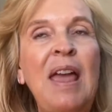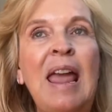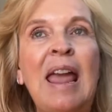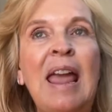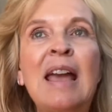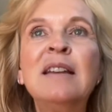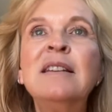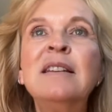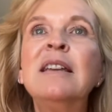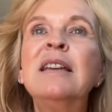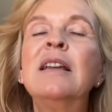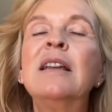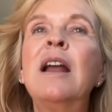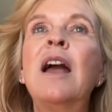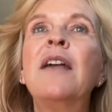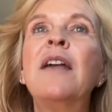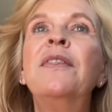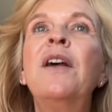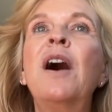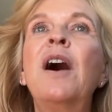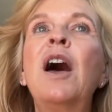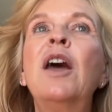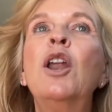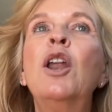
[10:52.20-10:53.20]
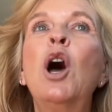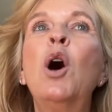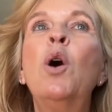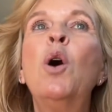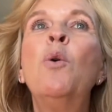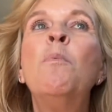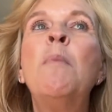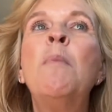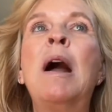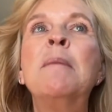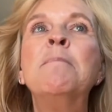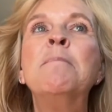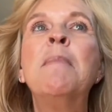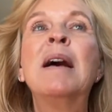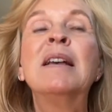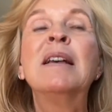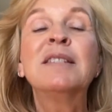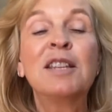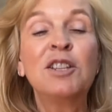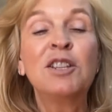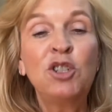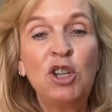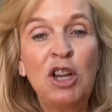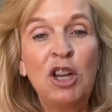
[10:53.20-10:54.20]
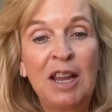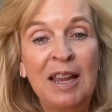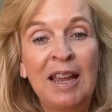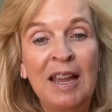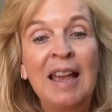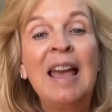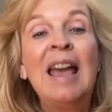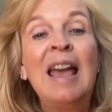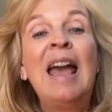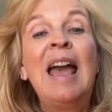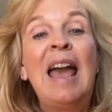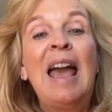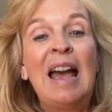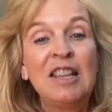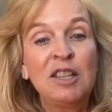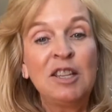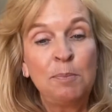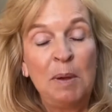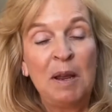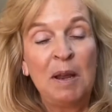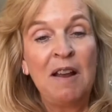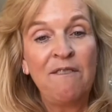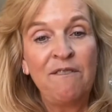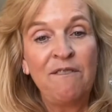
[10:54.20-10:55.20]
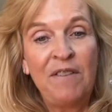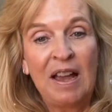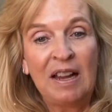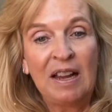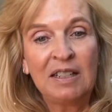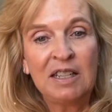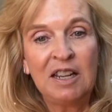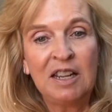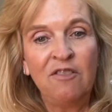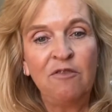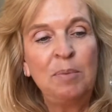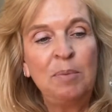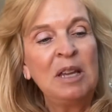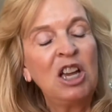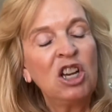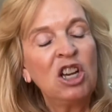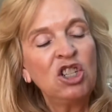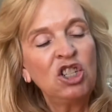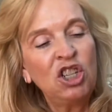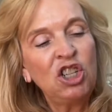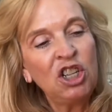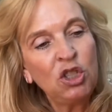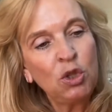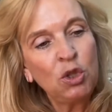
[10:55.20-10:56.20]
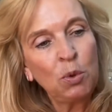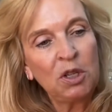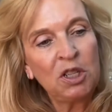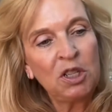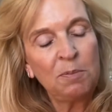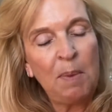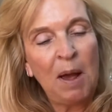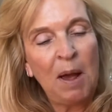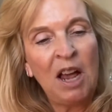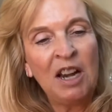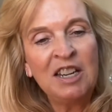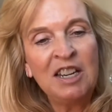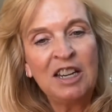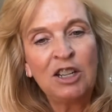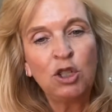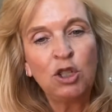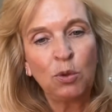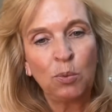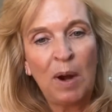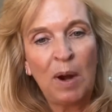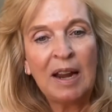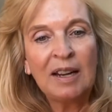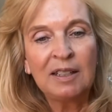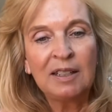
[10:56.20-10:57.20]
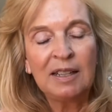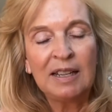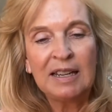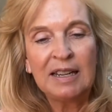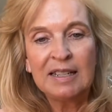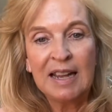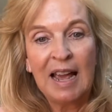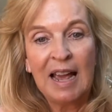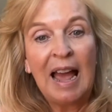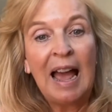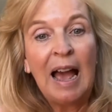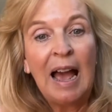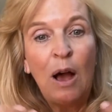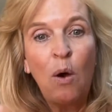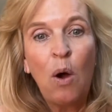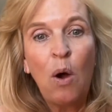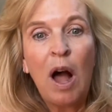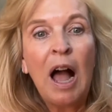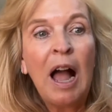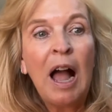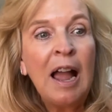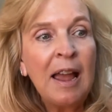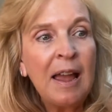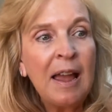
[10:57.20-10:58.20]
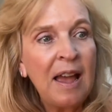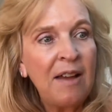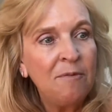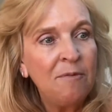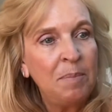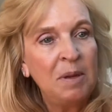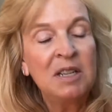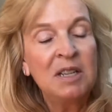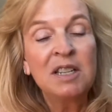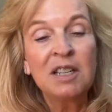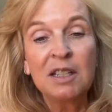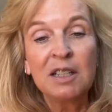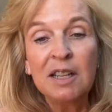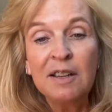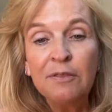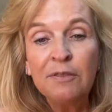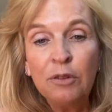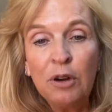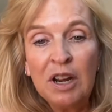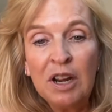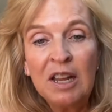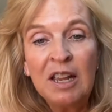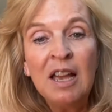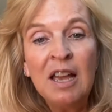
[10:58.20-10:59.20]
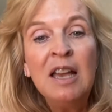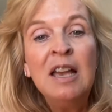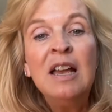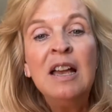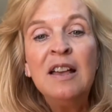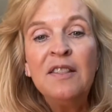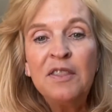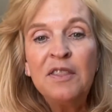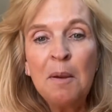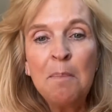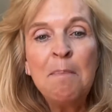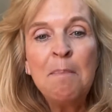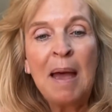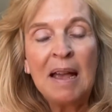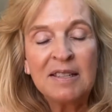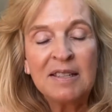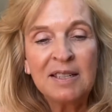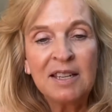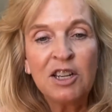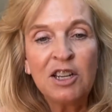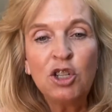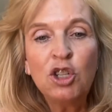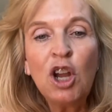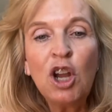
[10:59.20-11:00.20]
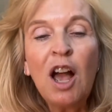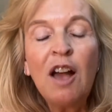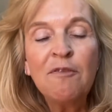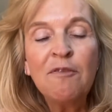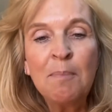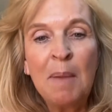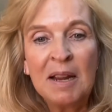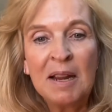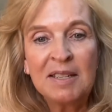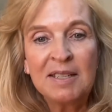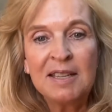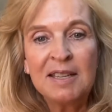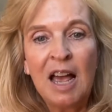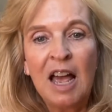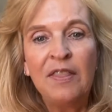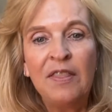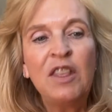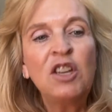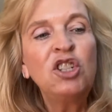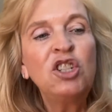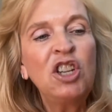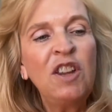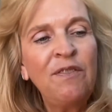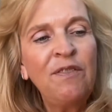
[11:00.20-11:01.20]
Andy. And I thought, oh, my messaging has been effective, because she's responding directly to how I have been delivering the message of my son, that she